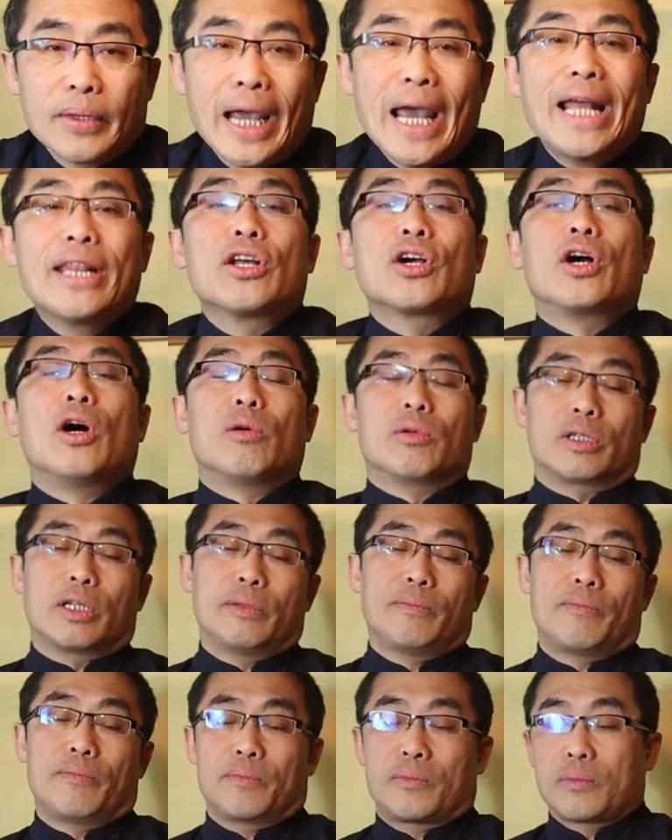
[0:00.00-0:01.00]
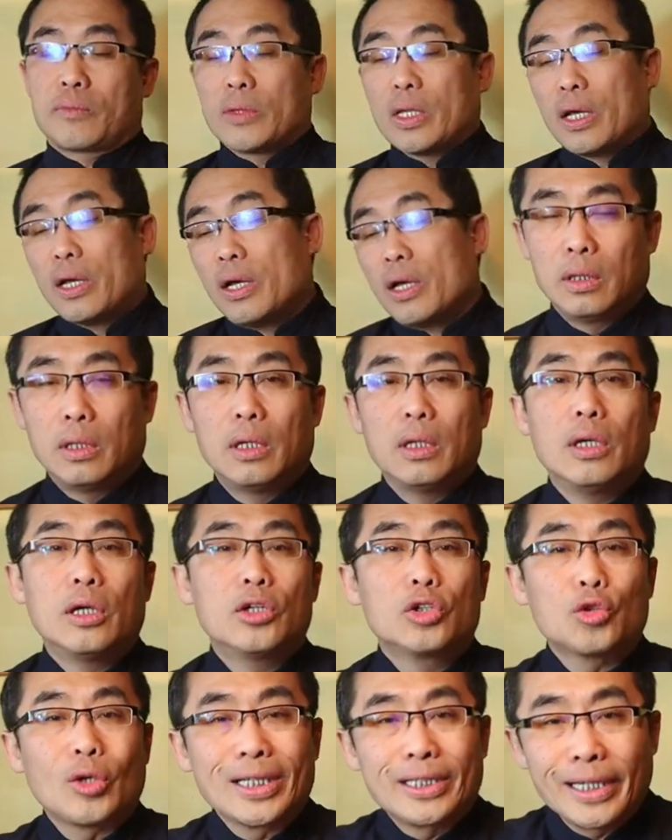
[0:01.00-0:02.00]
End quote.
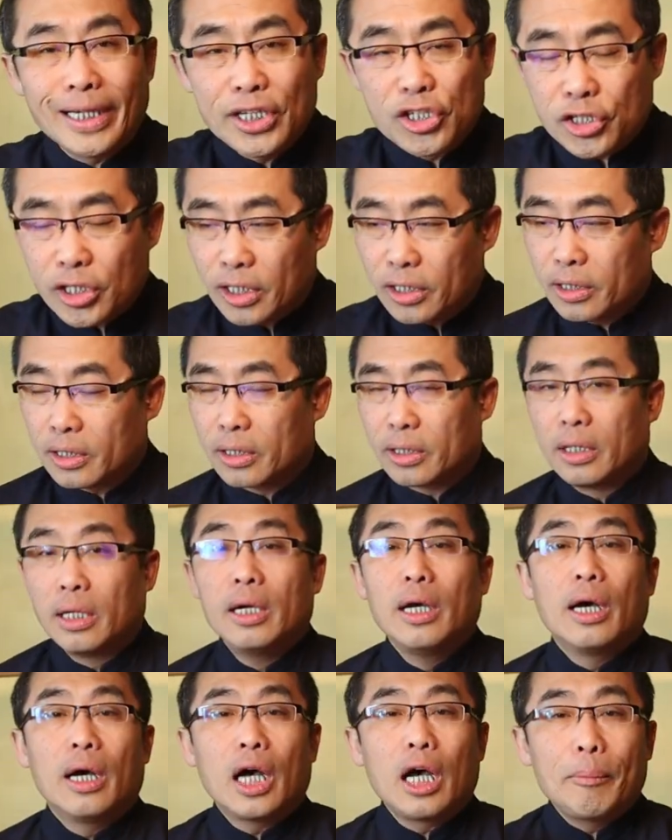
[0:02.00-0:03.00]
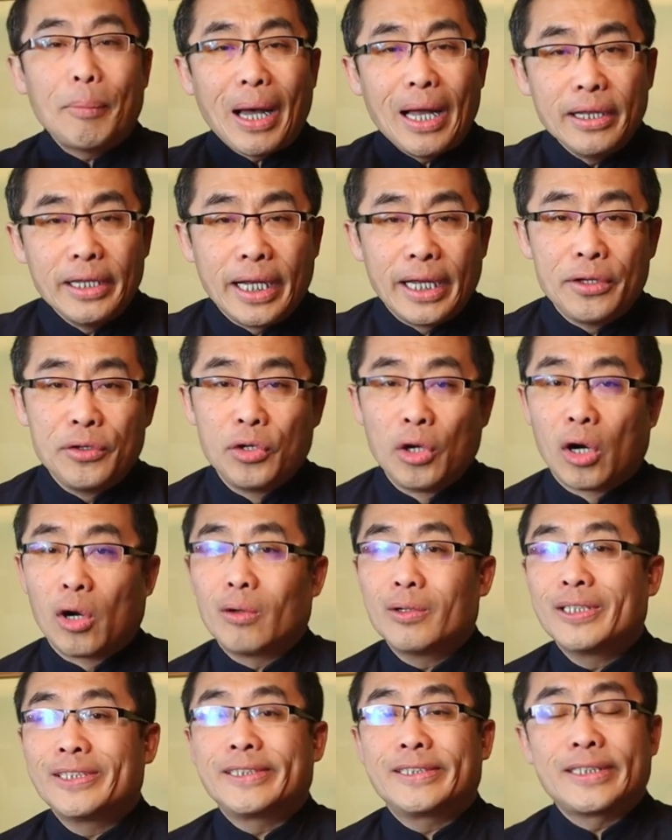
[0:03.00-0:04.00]
Translation: abandon
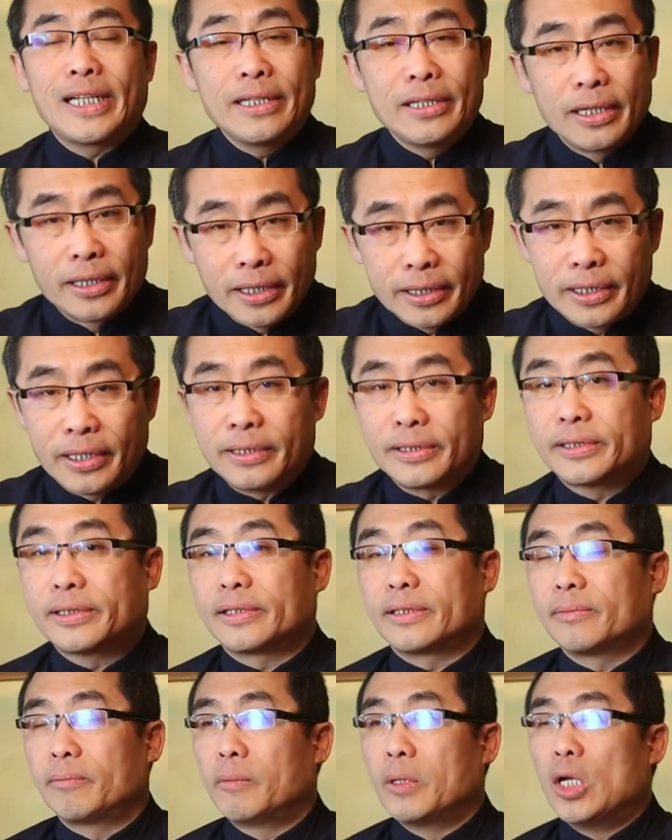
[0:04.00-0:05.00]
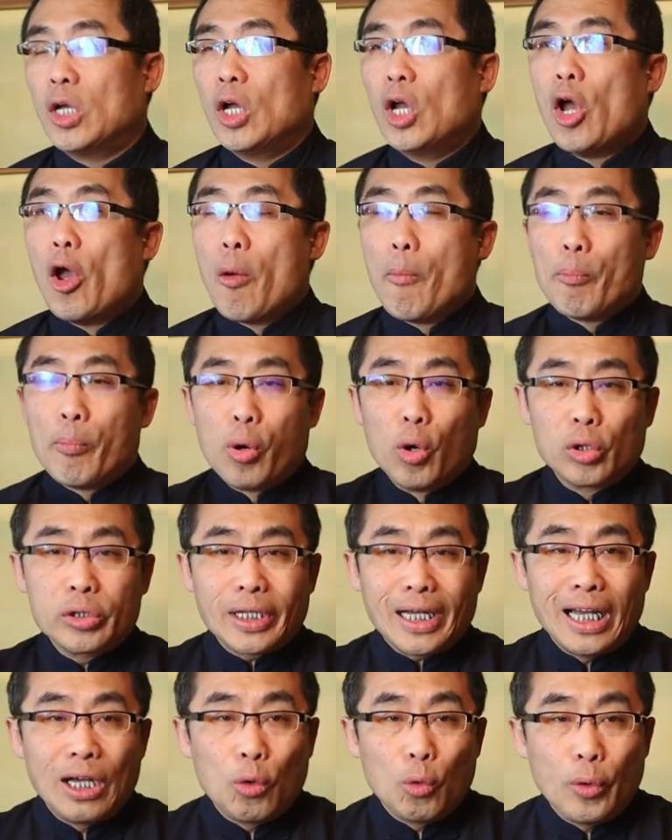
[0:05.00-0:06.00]
your saintliness,
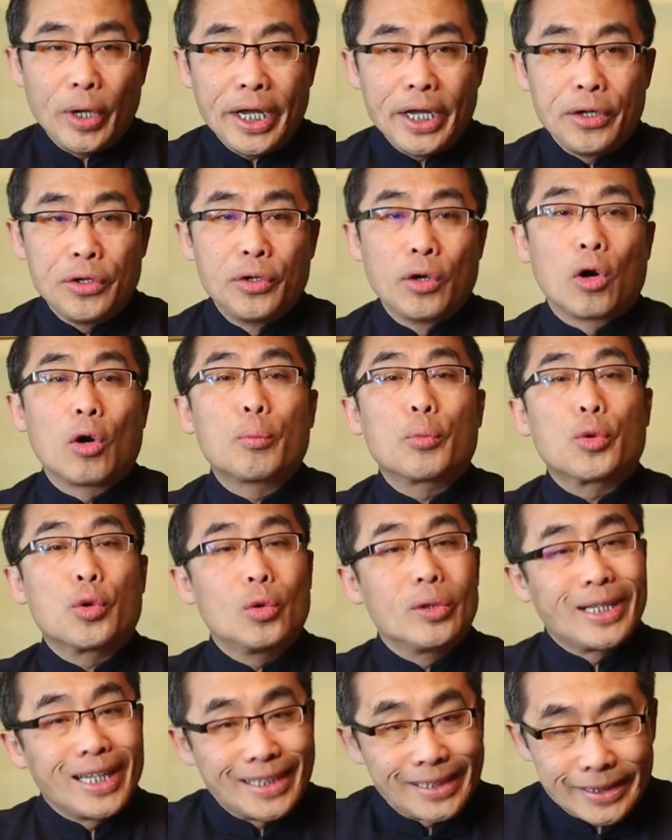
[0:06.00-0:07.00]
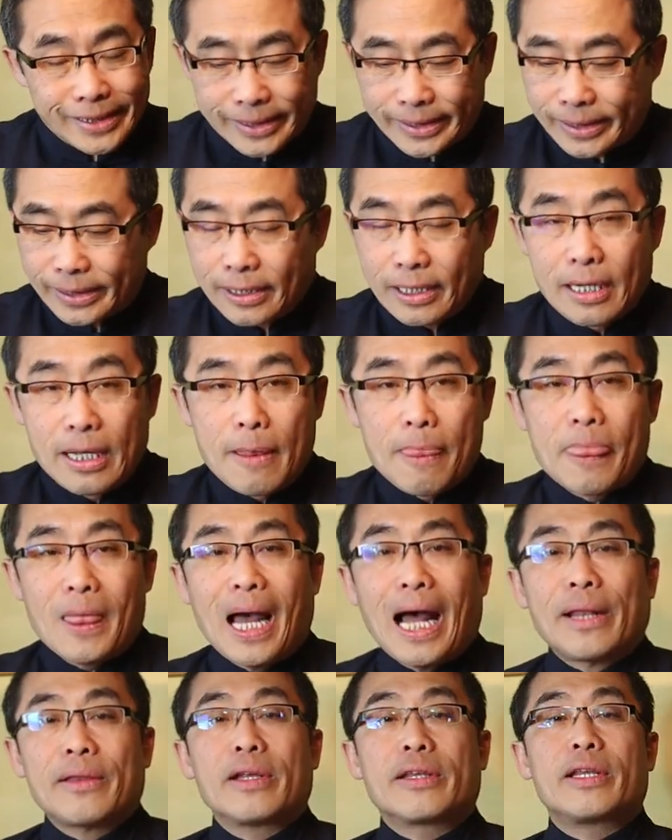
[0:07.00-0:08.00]
put away your prudence,
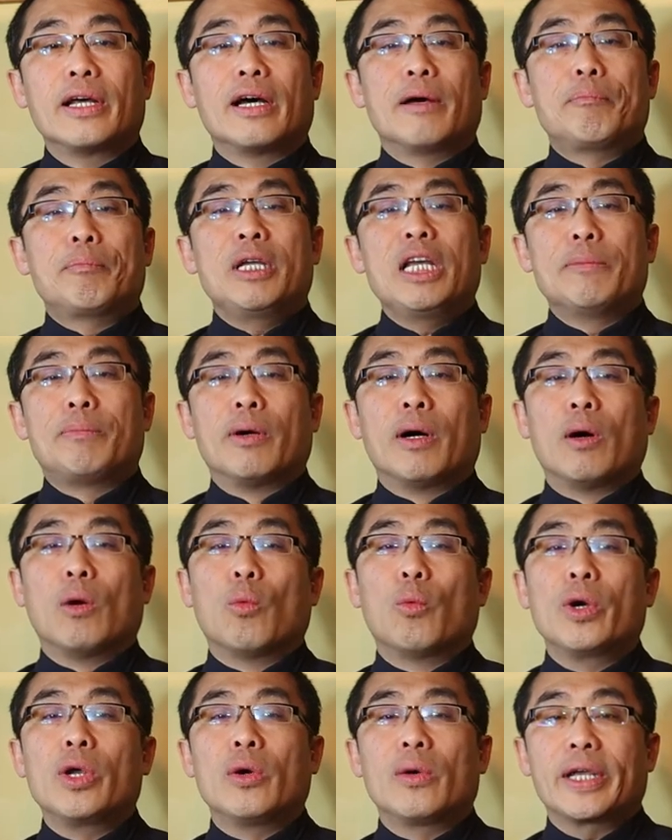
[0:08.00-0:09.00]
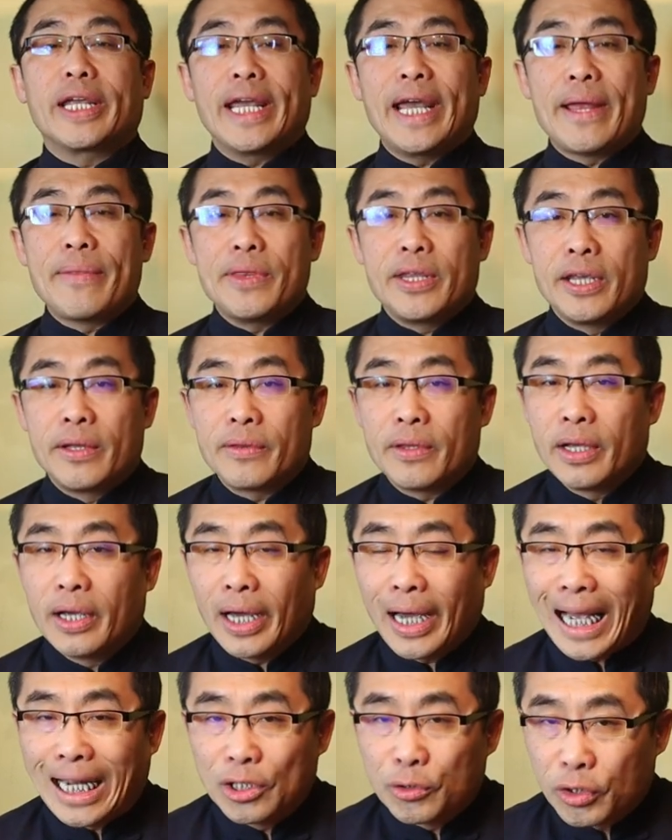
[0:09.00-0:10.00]
and the people will gain in
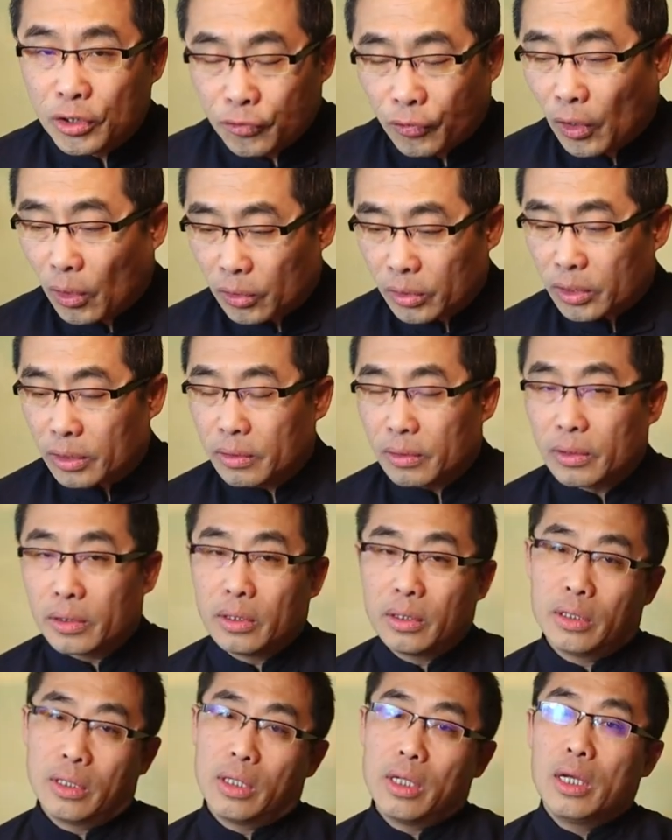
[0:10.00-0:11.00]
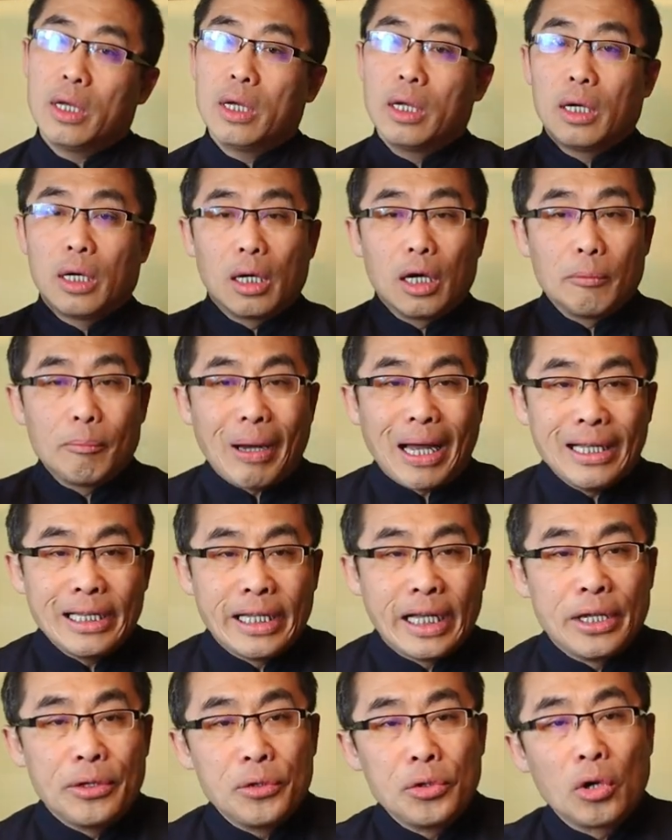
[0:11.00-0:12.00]
hundredfold.
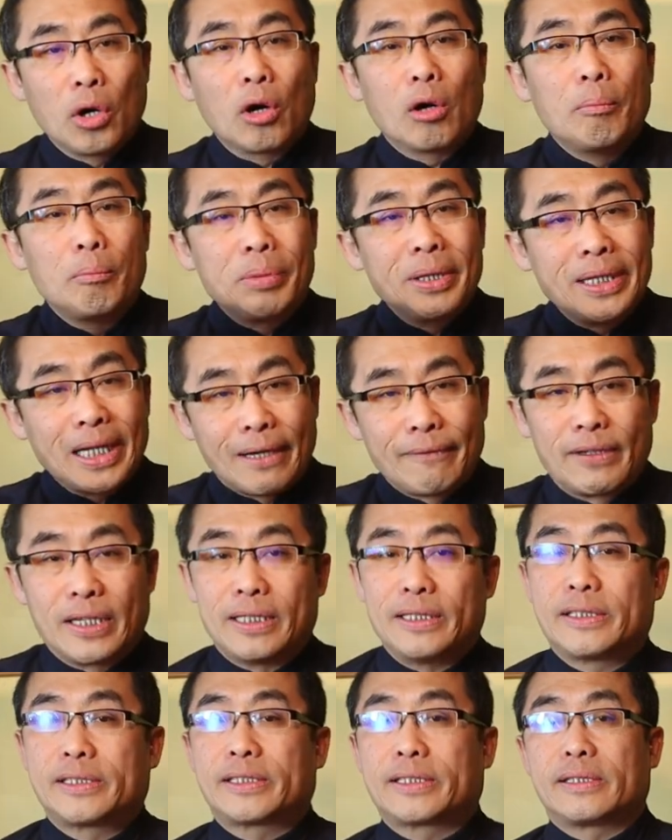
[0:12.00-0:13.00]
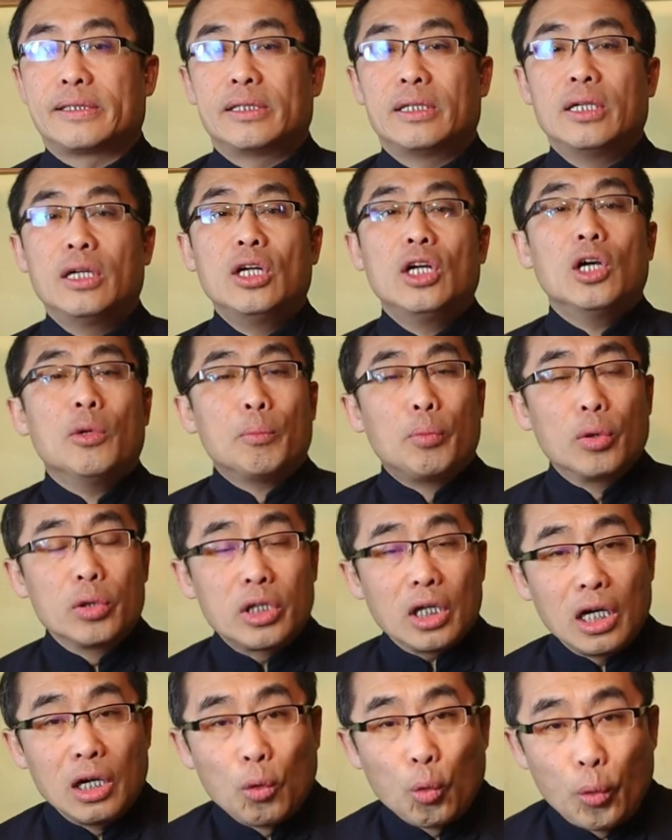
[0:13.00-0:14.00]
Abandon your benevolence,
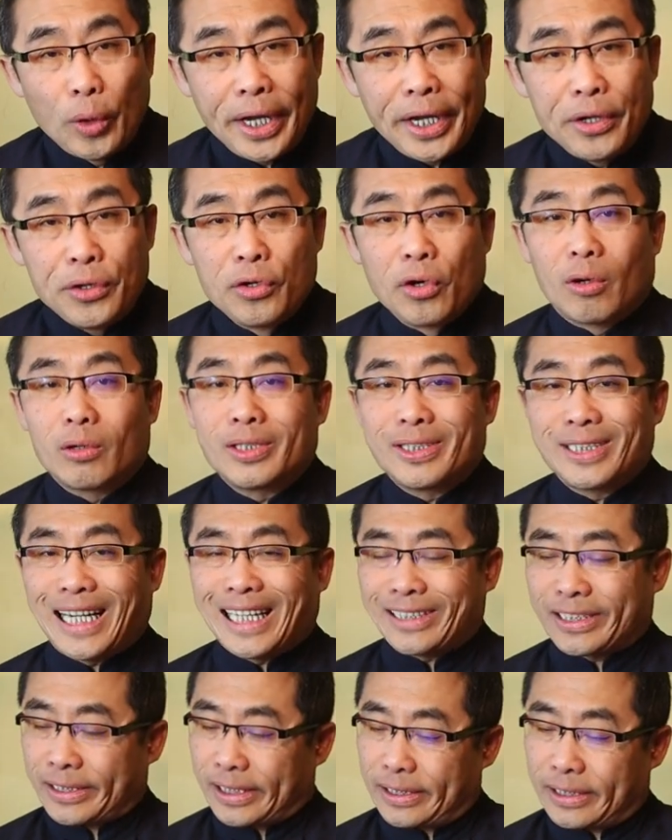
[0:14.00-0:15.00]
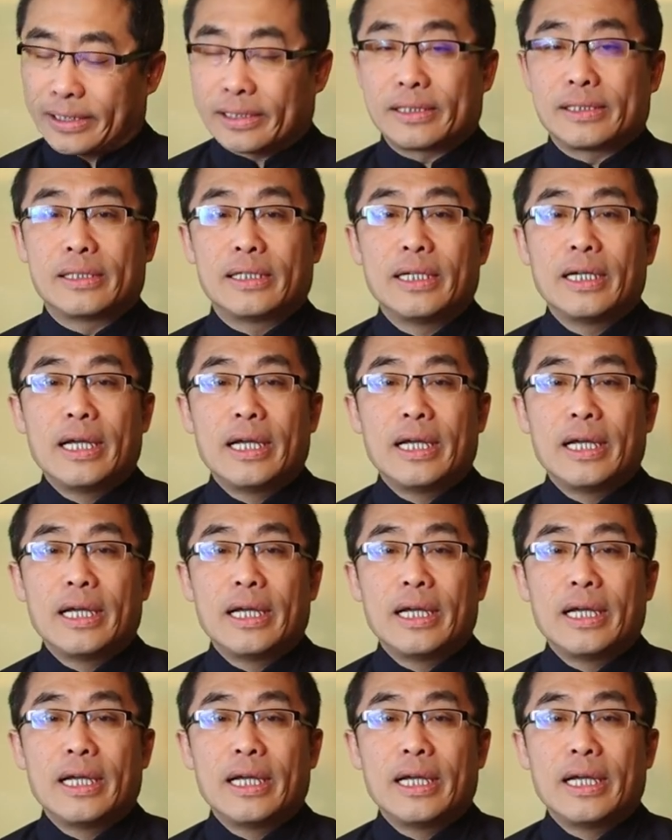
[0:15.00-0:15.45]
put away your justice,